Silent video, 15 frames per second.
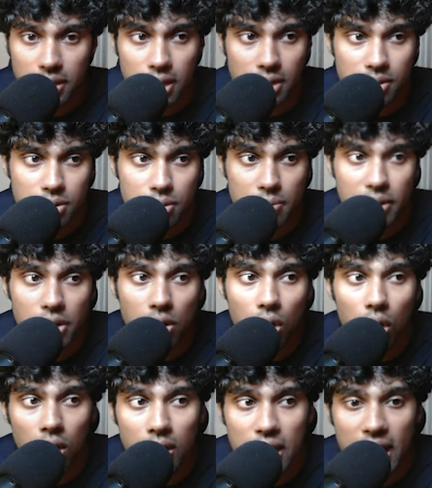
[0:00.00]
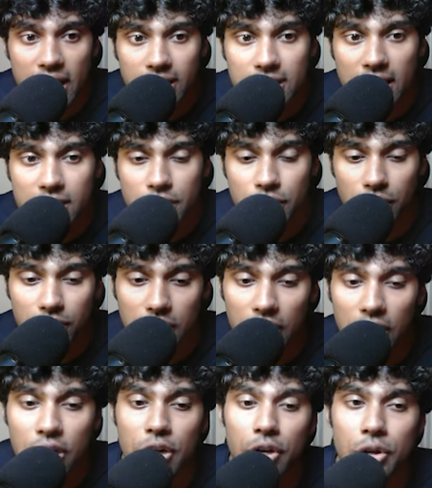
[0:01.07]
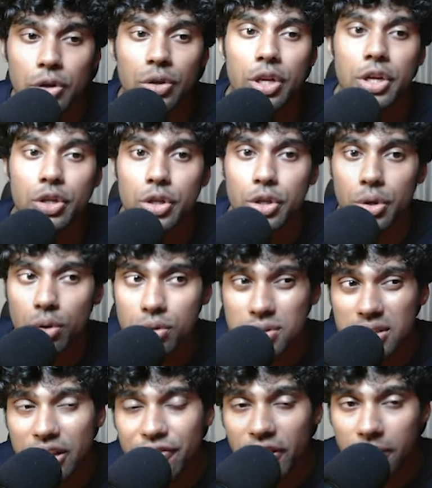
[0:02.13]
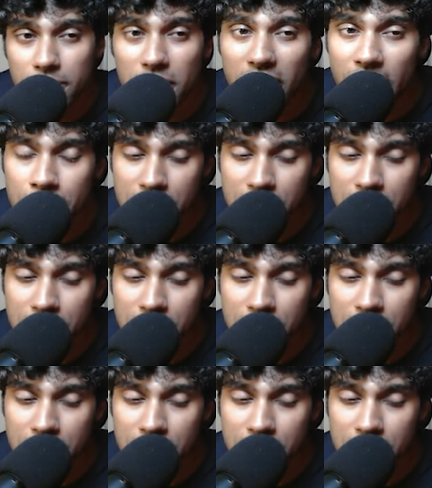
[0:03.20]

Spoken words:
needs to be called like that. You need to use the Figma